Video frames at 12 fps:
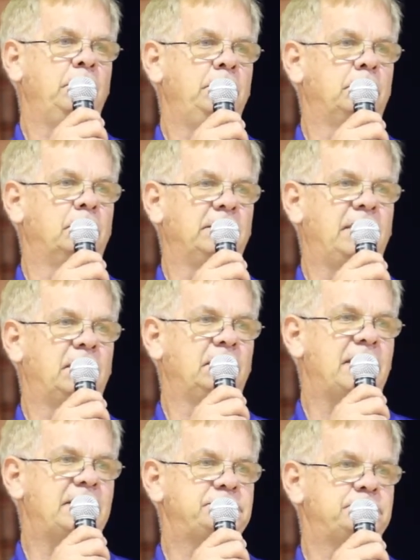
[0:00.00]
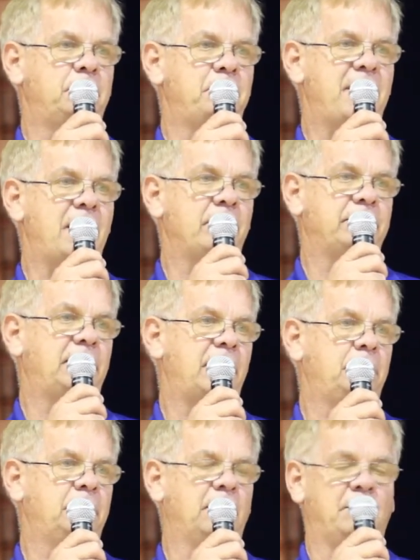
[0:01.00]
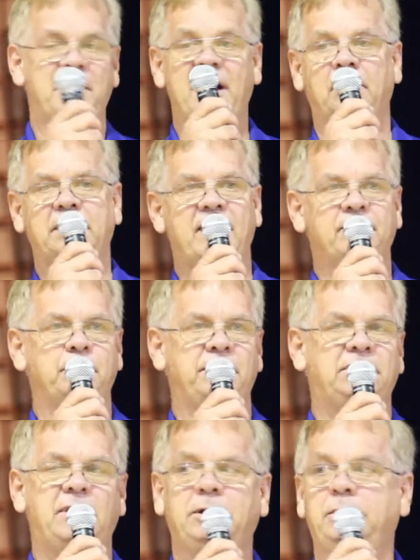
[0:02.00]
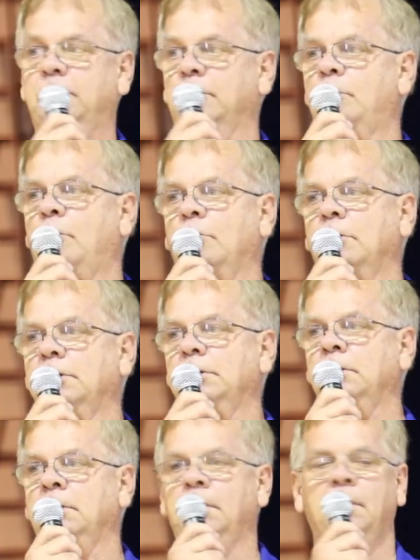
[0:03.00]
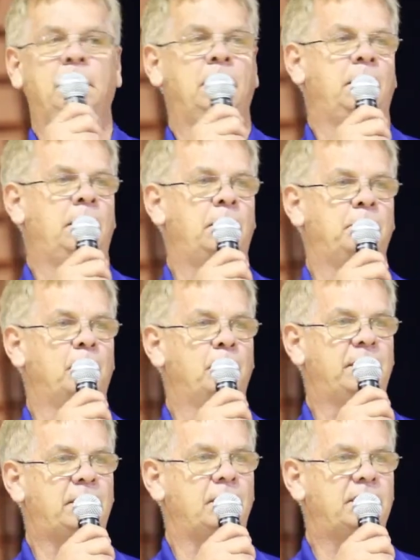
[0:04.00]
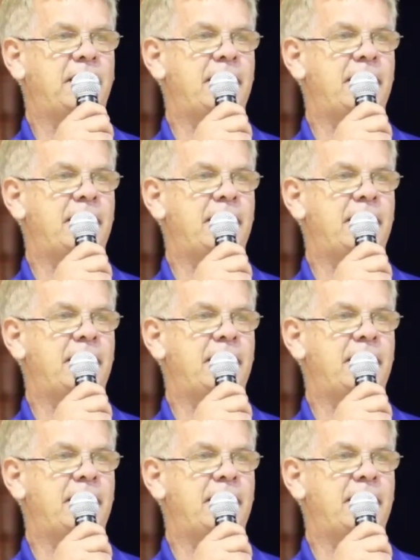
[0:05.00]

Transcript: you're going to get a lesser amount after we take you to court, and we'll win our